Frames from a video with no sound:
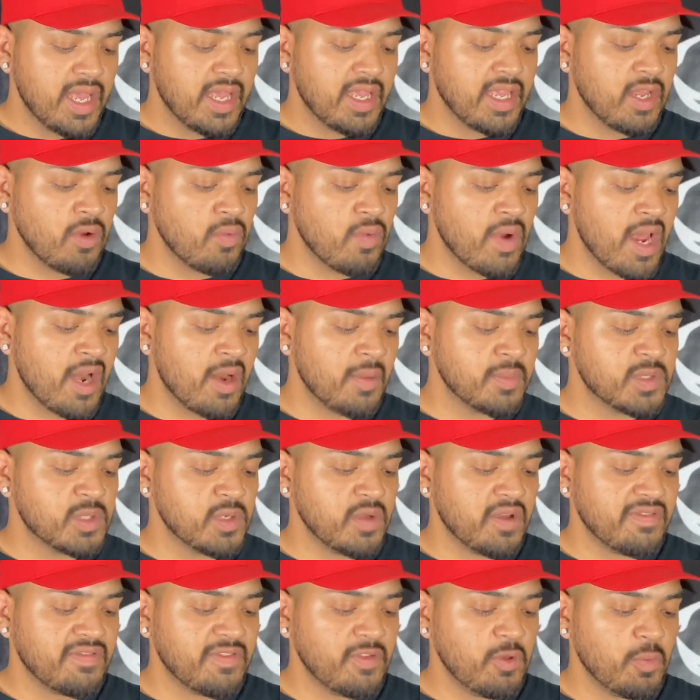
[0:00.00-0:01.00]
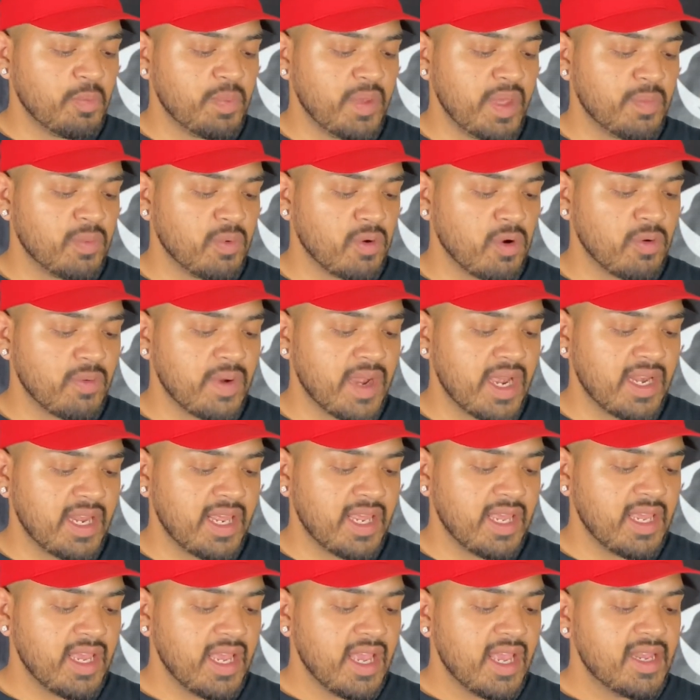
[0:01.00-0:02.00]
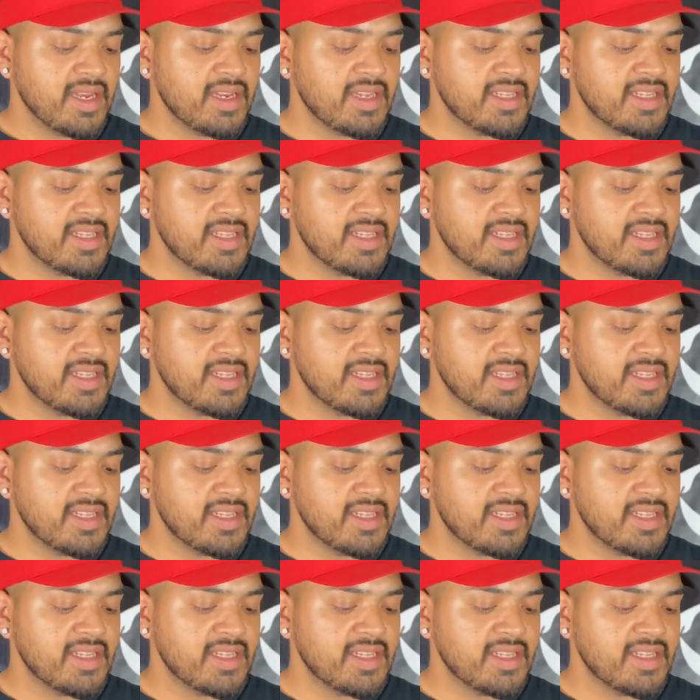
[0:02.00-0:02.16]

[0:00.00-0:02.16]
He ran up to a few people already.